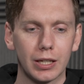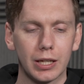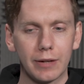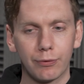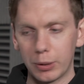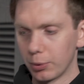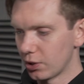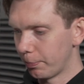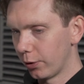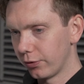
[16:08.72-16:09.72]
If we were
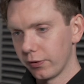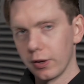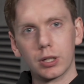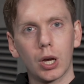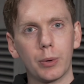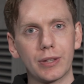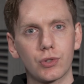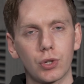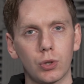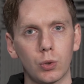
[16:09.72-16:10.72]
to both go
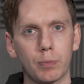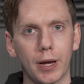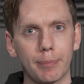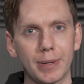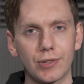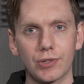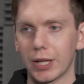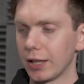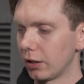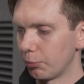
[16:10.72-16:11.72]
into business
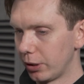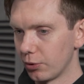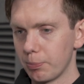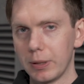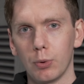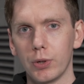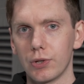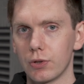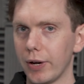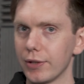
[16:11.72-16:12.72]
together and we were to be
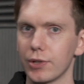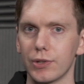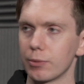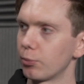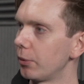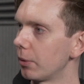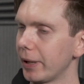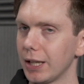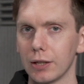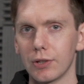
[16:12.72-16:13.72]
appointed directors and we were
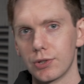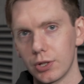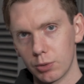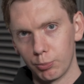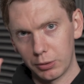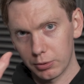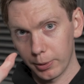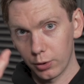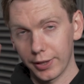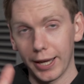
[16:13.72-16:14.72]
making a decision, we would
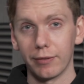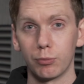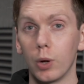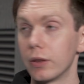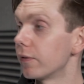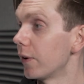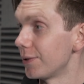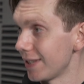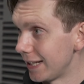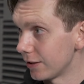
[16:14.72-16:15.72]
both have one
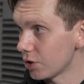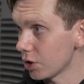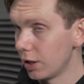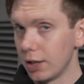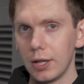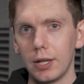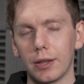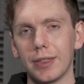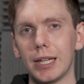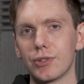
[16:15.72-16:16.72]
vote each. Mm-hmm.
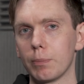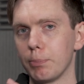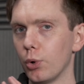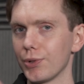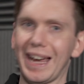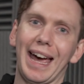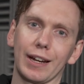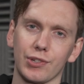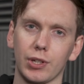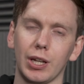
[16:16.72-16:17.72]
The thing is, the board
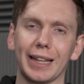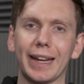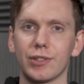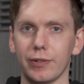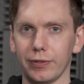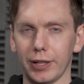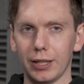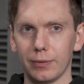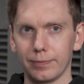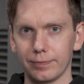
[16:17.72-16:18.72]
acts
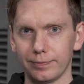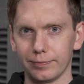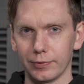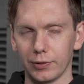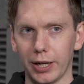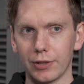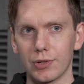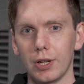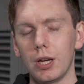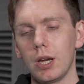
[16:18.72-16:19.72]
collectively, right?
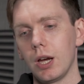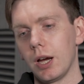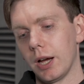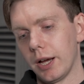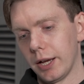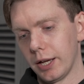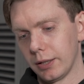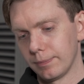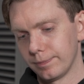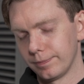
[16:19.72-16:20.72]

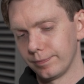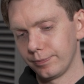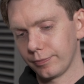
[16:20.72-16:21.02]
And